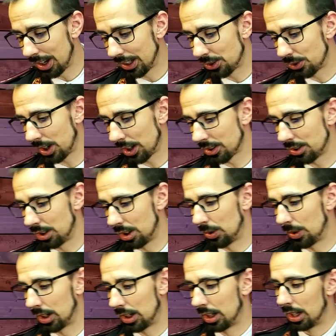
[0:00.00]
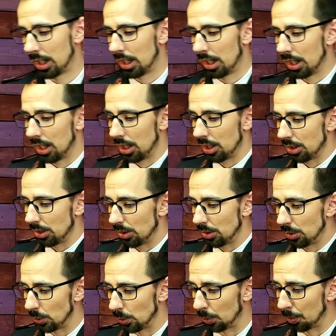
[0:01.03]
instructs Noah
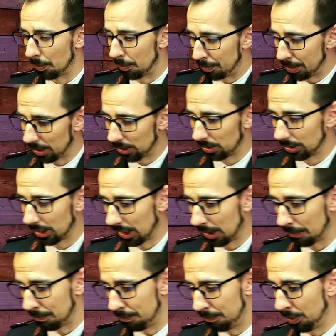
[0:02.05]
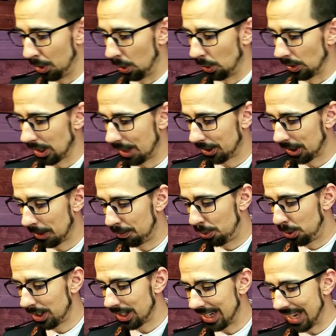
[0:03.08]
to build a boat. I'm going to
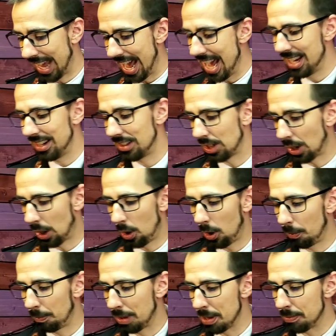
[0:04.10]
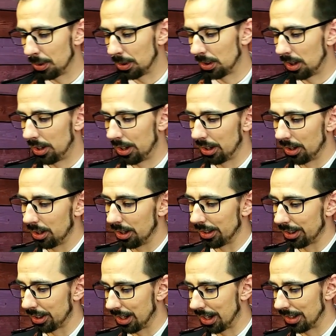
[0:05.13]
put an end to all people on
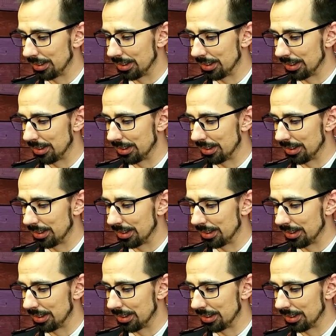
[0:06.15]
earth, God